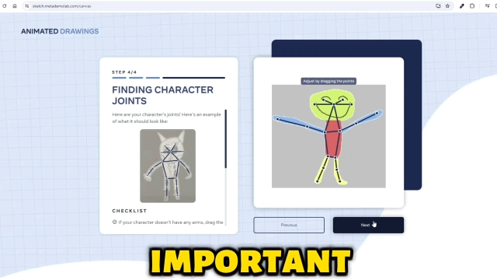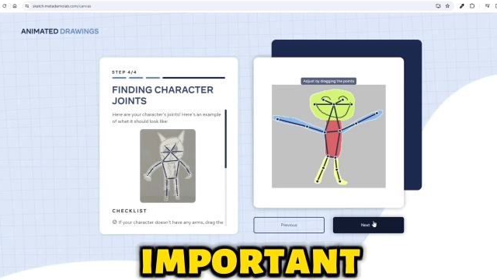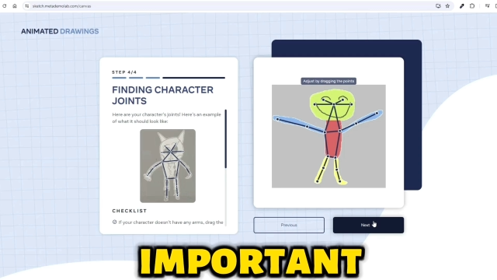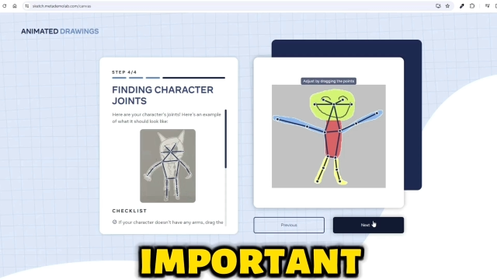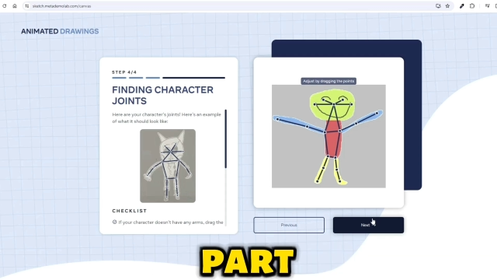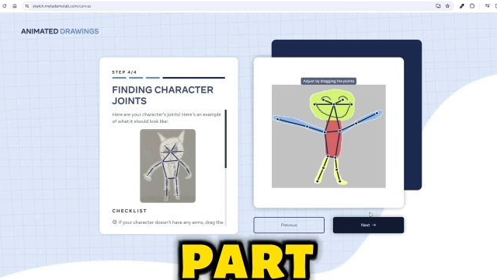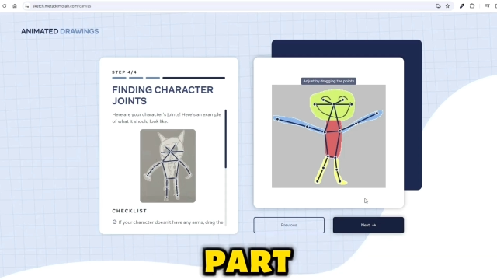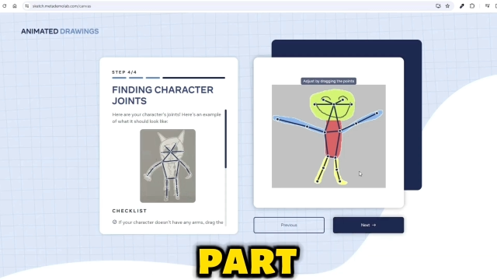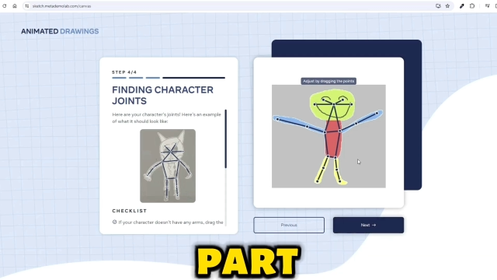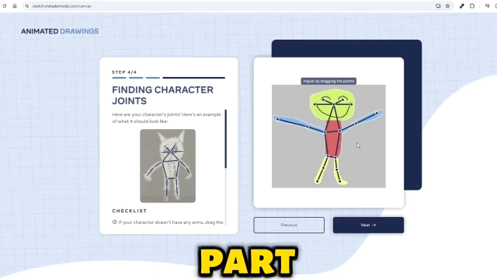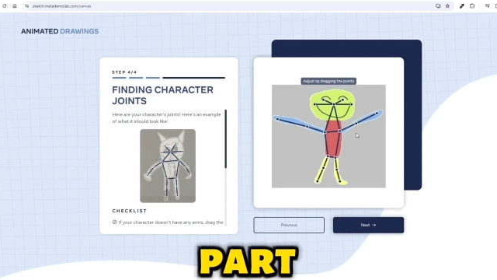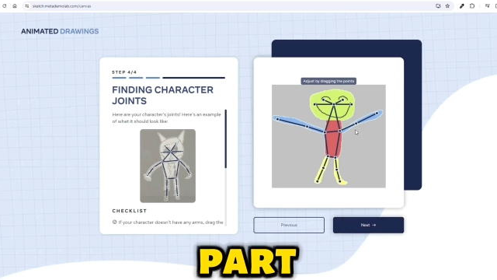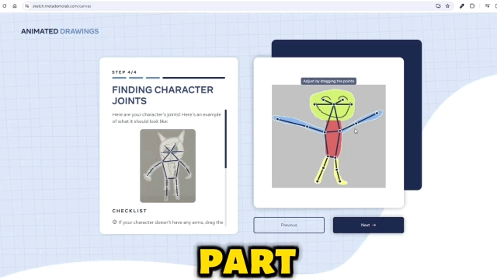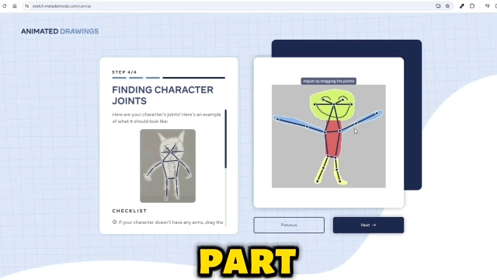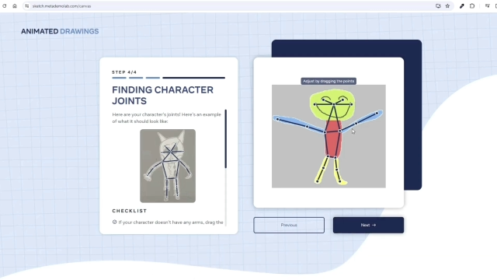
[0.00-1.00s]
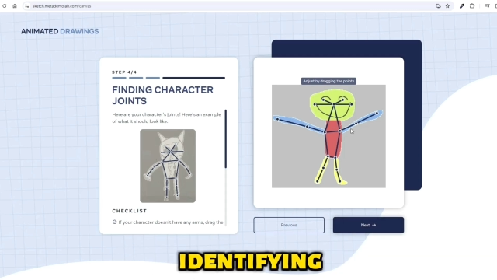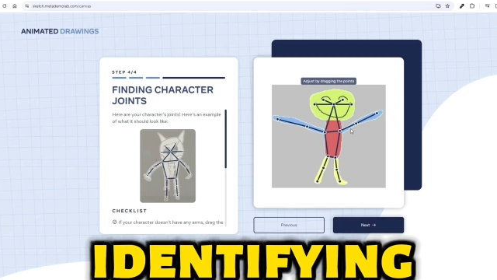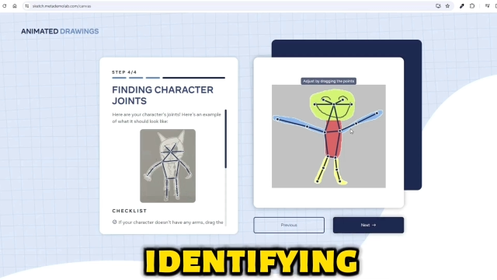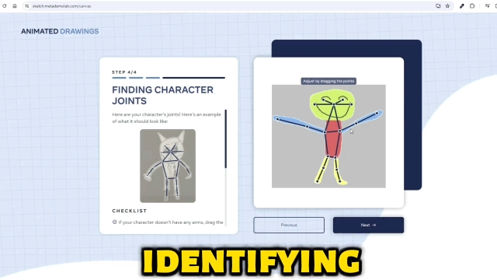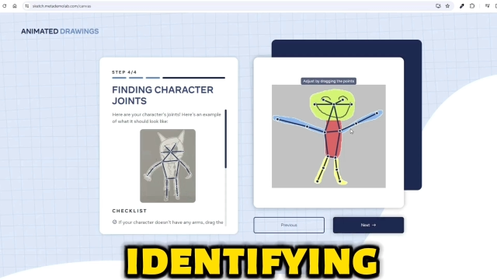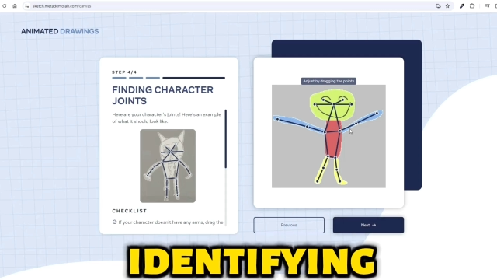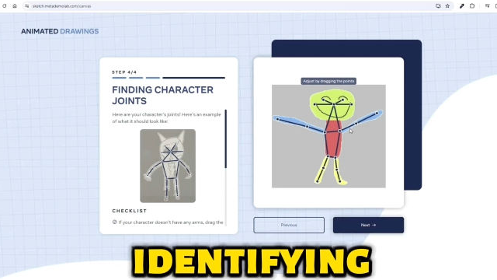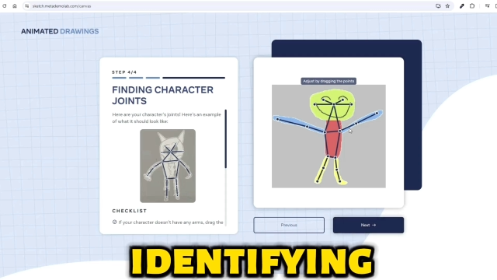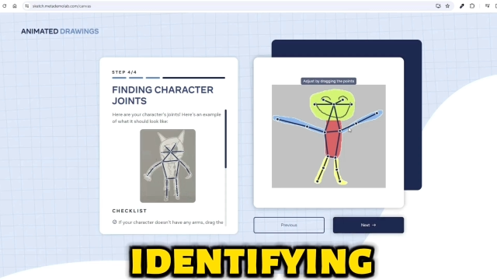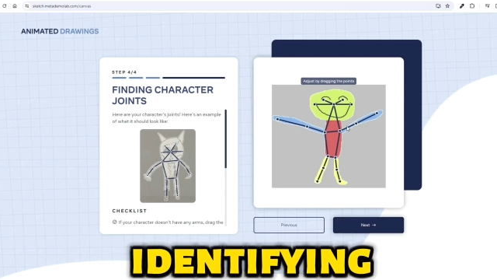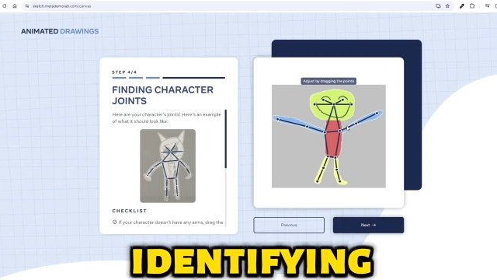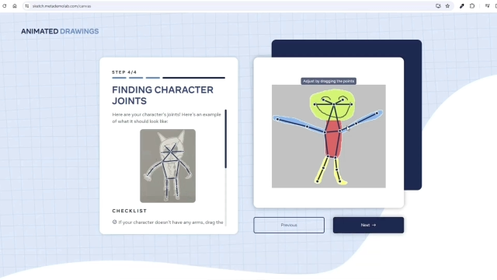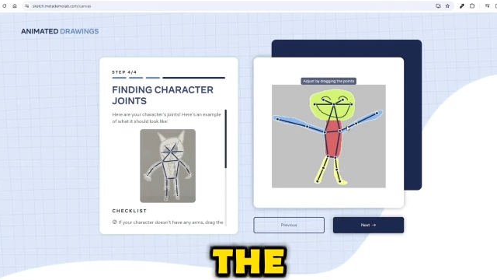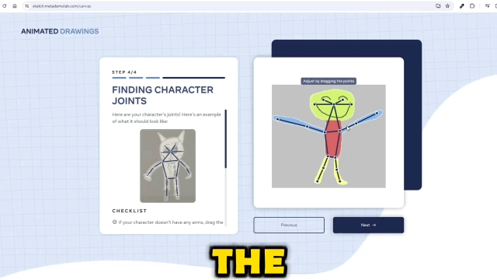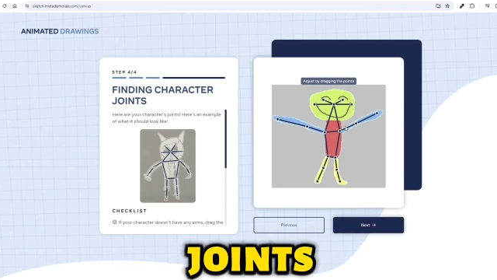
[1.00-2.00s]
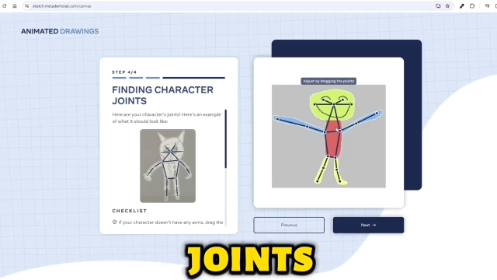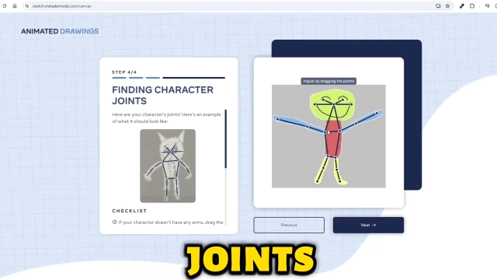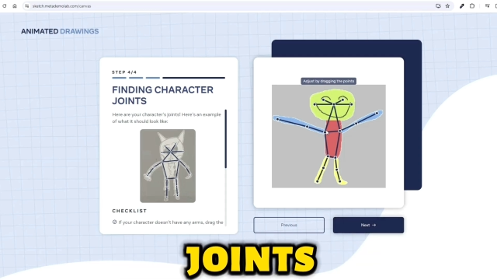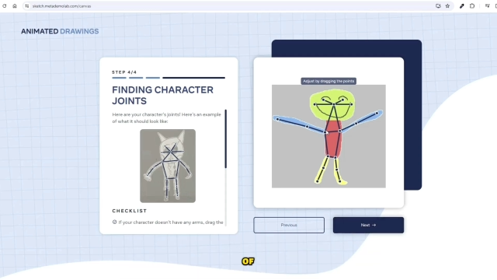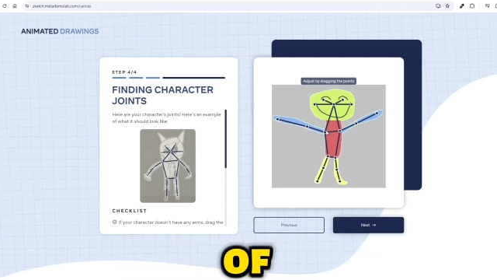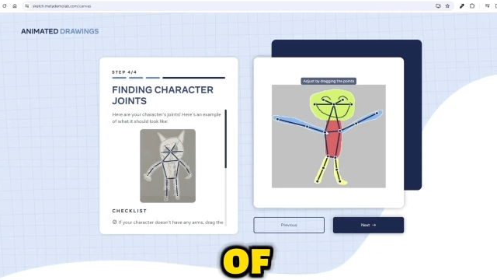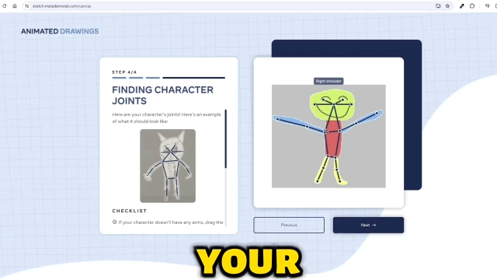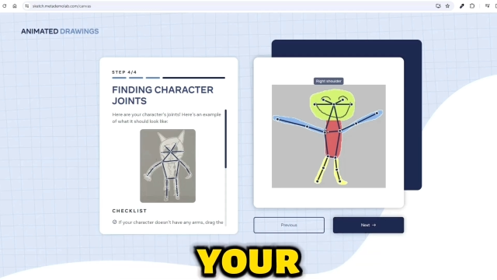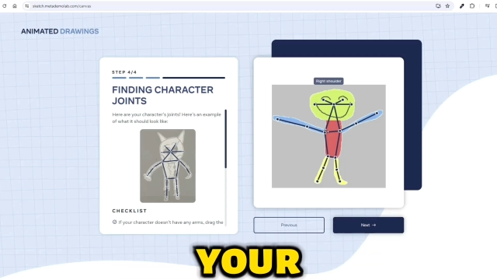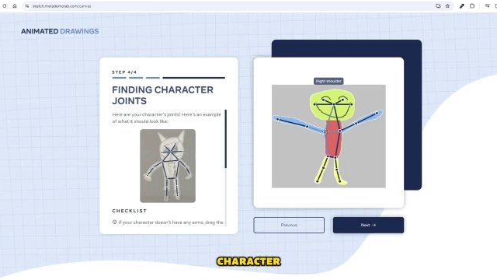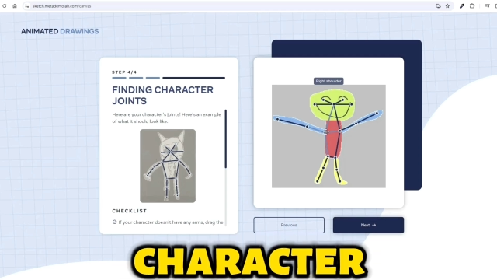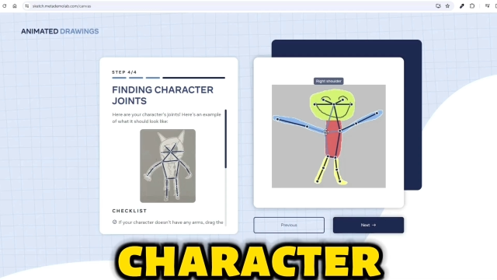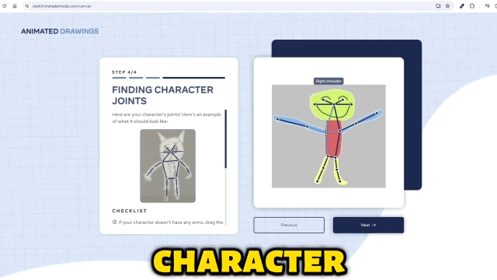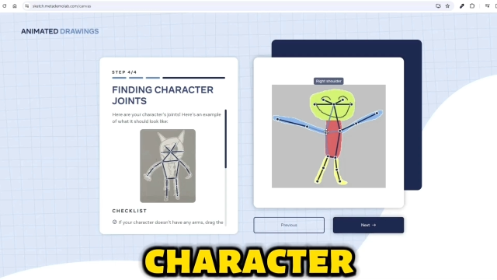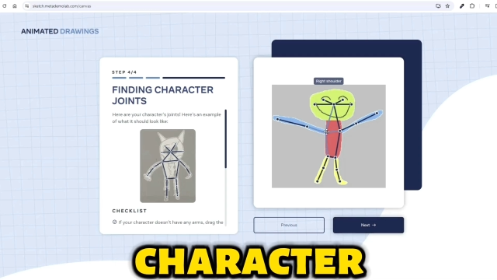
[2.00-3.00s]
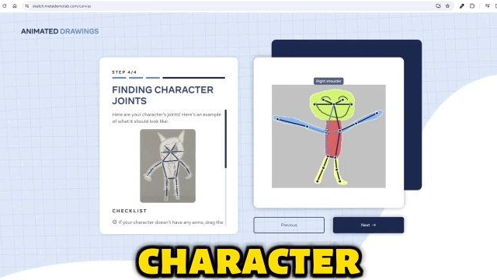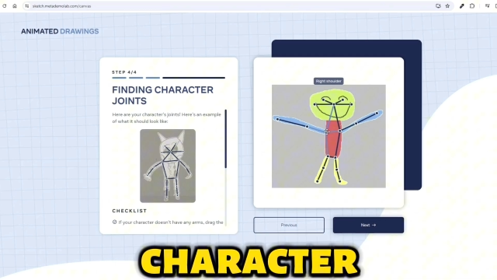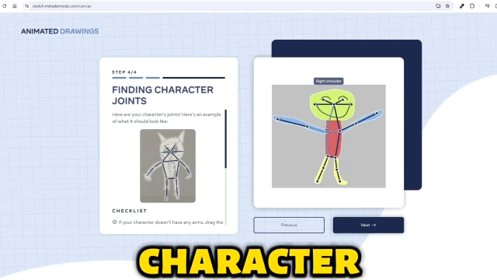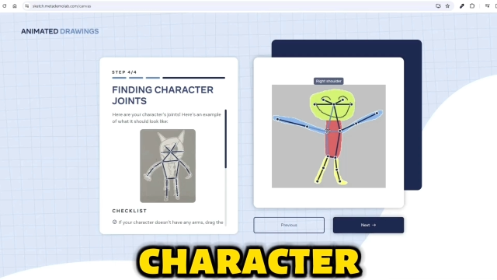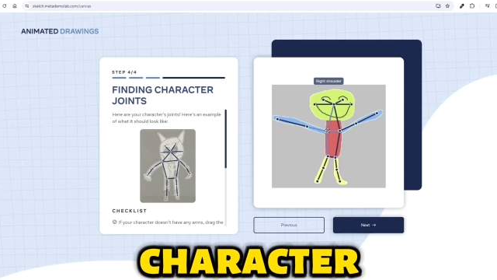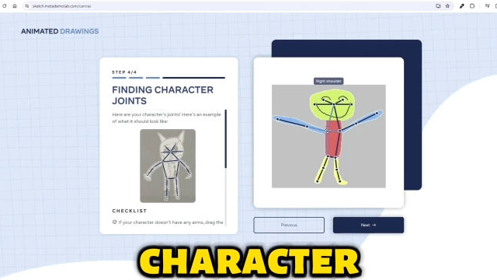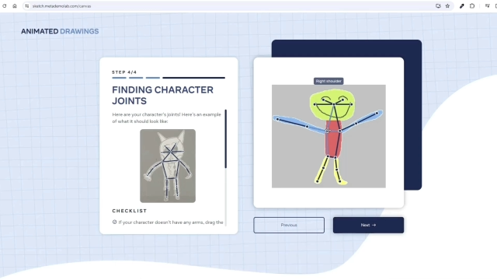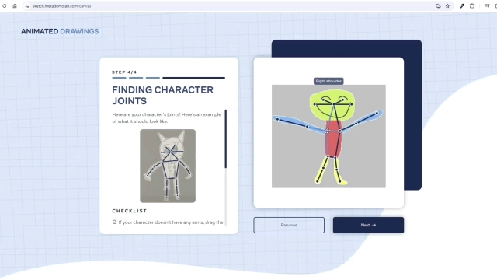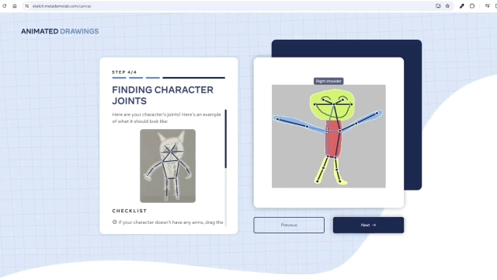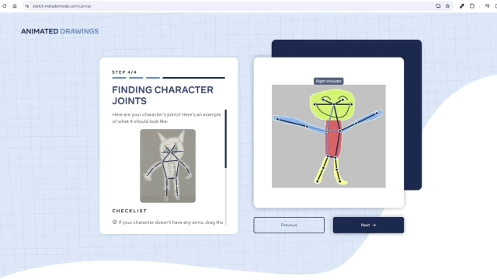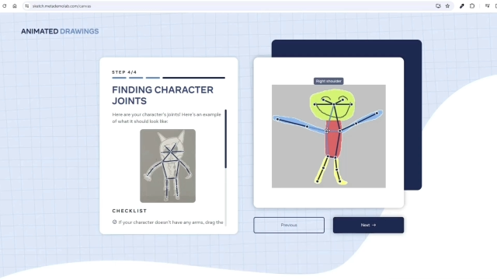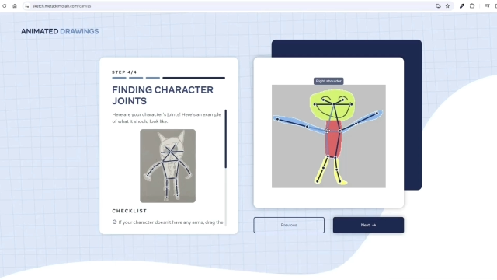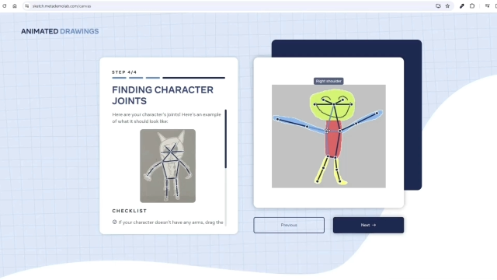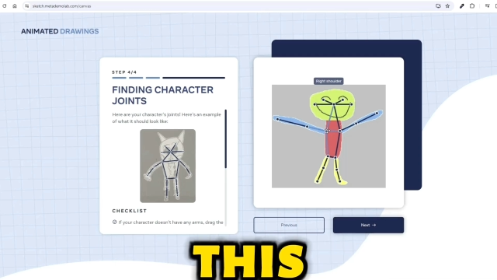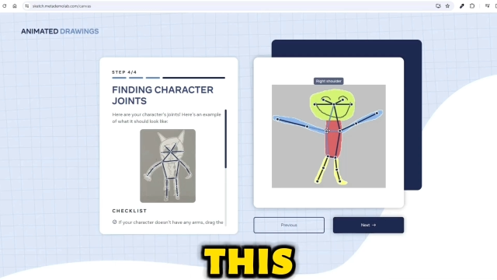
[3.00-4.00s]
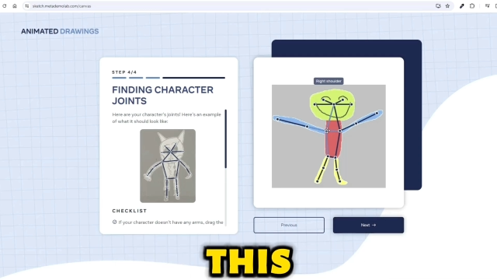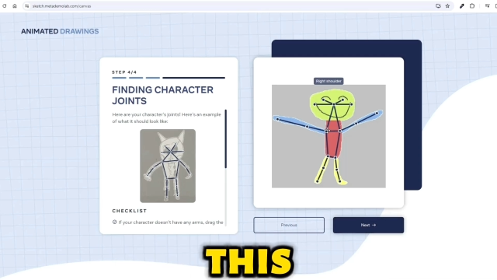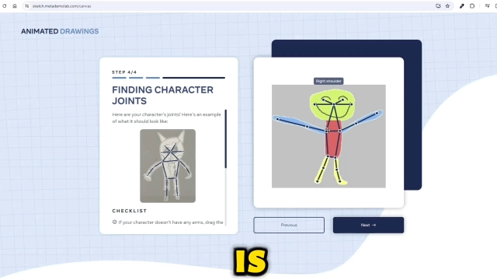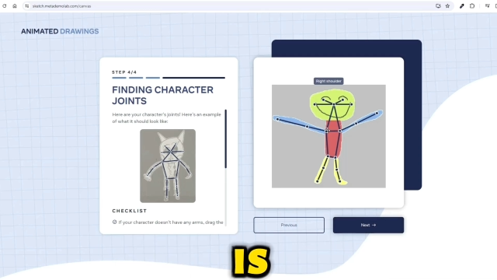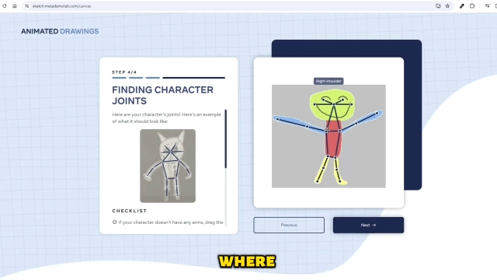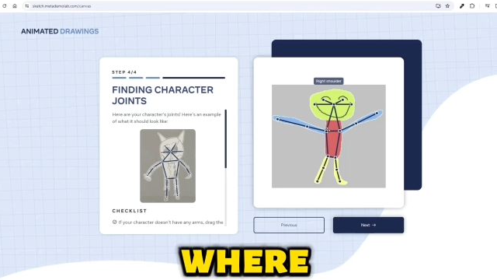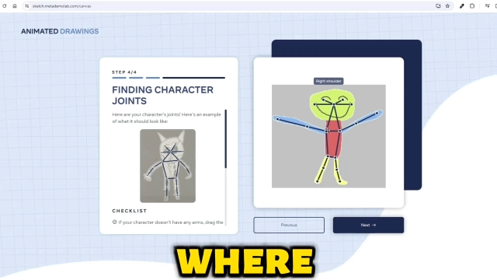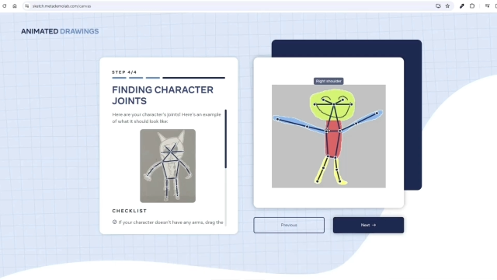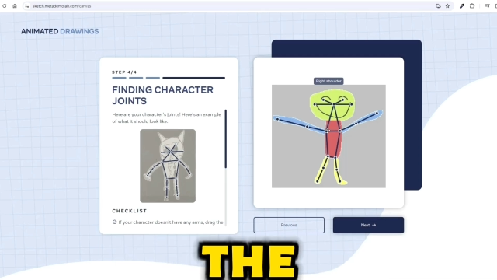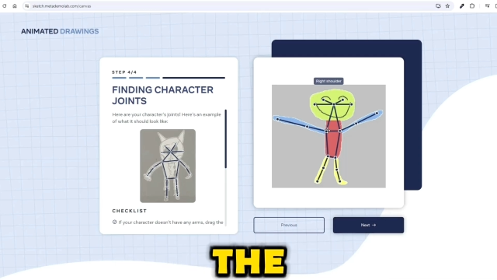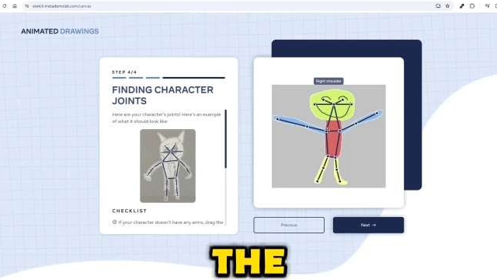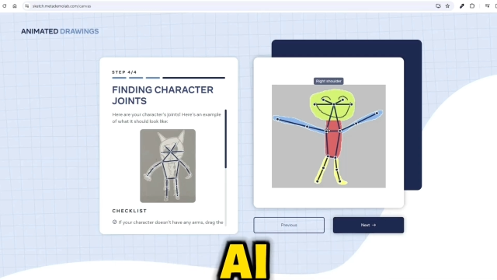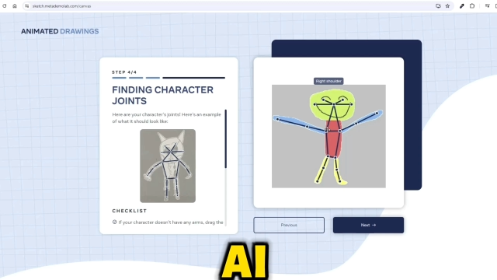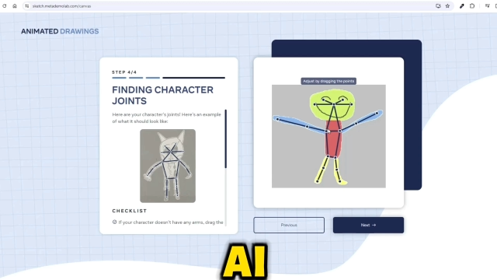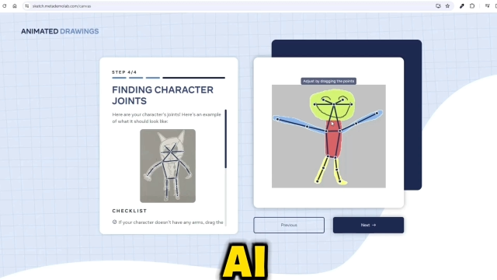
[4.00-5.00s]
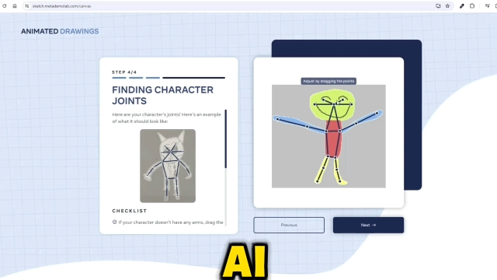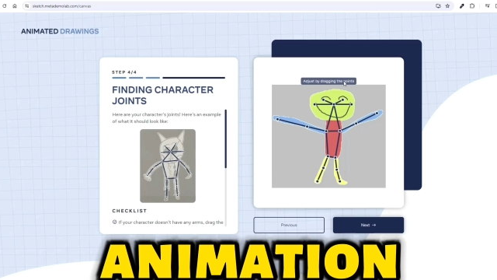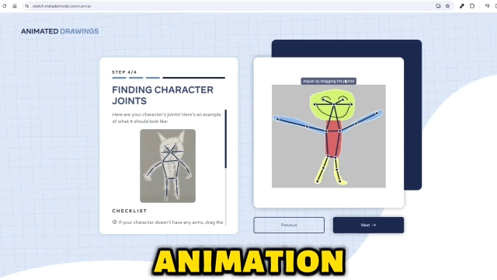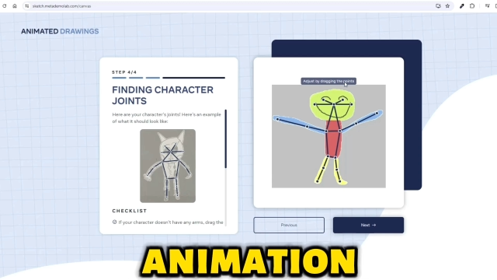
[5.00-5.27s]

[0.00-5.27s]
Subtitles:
(no speaker visible)